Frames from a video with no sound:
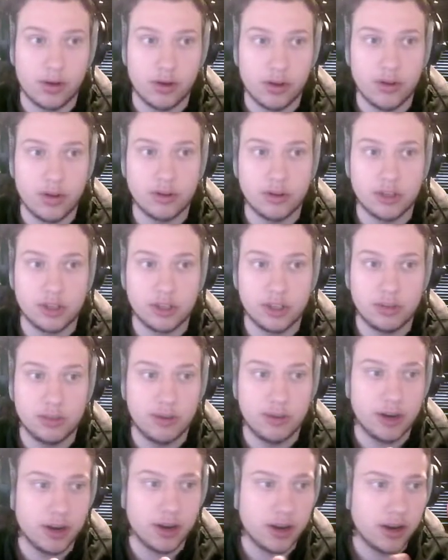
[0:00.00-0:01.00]
Now it's actually
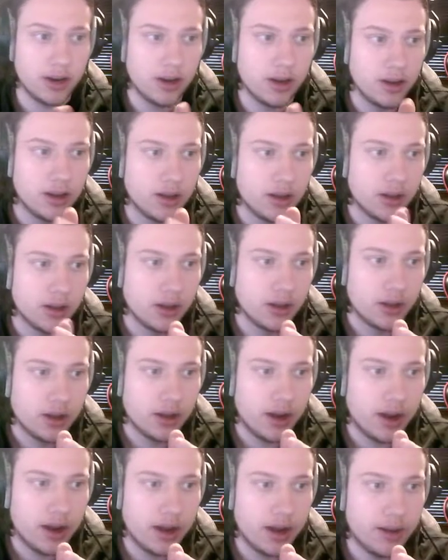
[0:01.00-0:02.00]
splitting again.
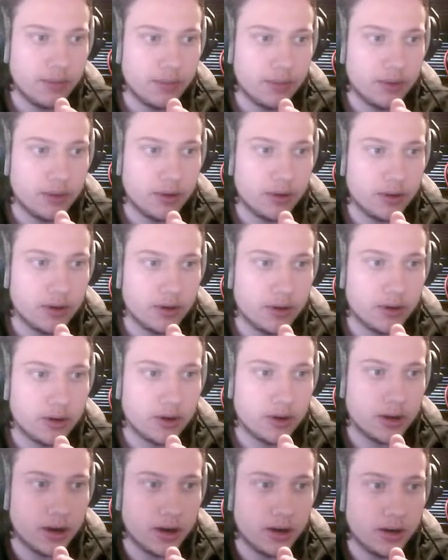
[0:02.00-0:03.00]
I am
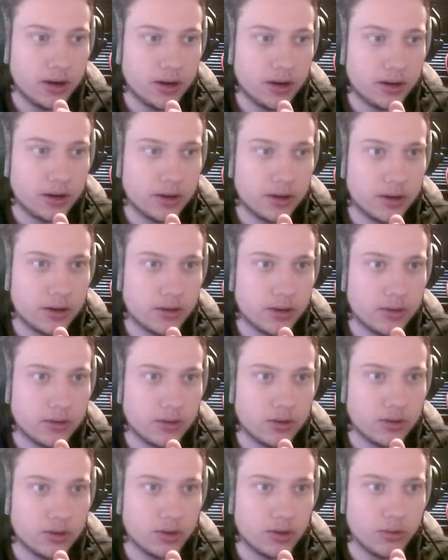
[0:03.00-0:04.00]
kinda
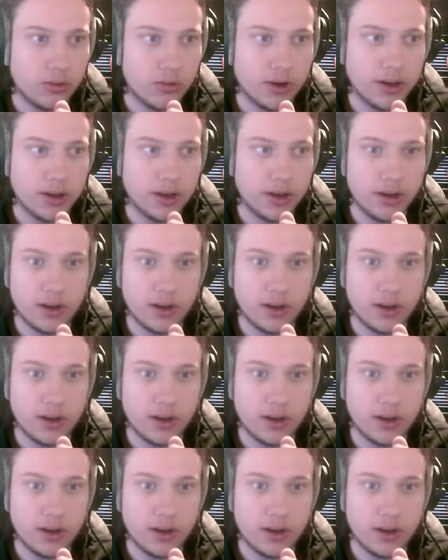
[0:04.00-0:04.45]
concerned why.